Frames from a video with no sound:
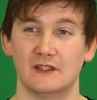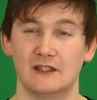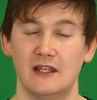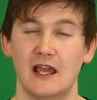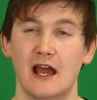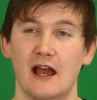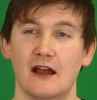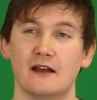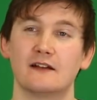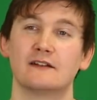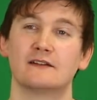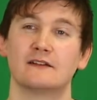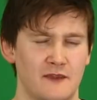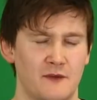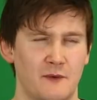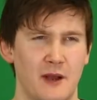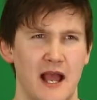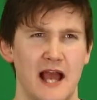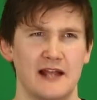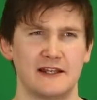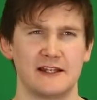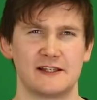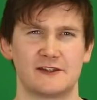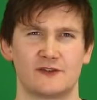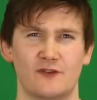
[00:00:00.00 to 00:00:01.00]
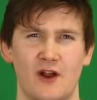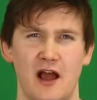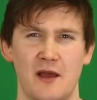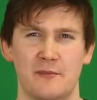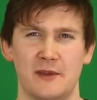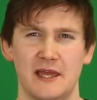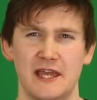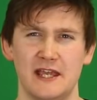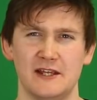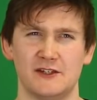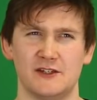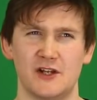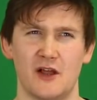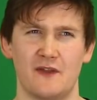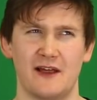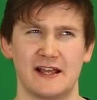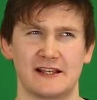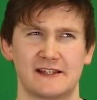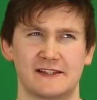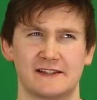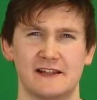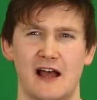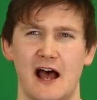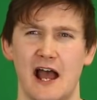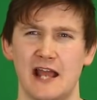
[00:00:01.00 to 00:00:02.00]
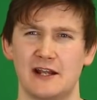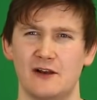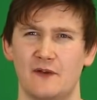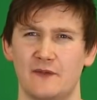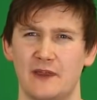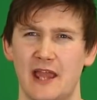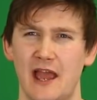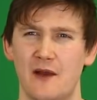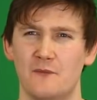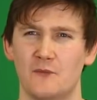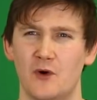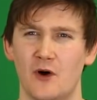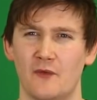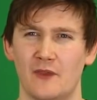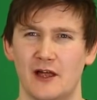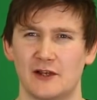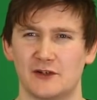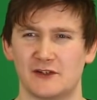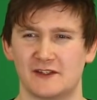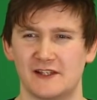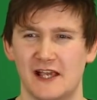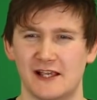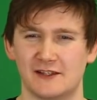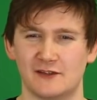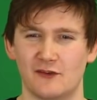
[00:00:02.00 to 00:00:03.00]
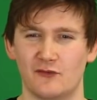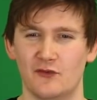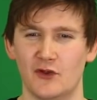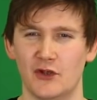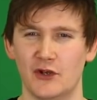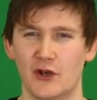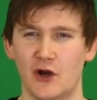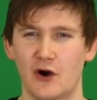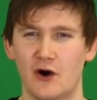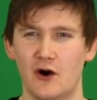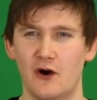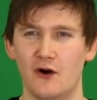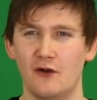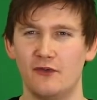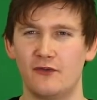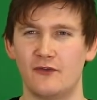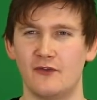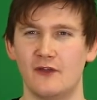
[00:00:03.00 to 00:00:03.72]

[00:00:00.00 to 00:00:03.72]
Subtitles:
Yeah. The way I describe it is, do you know that sign on the M1 that just says the North?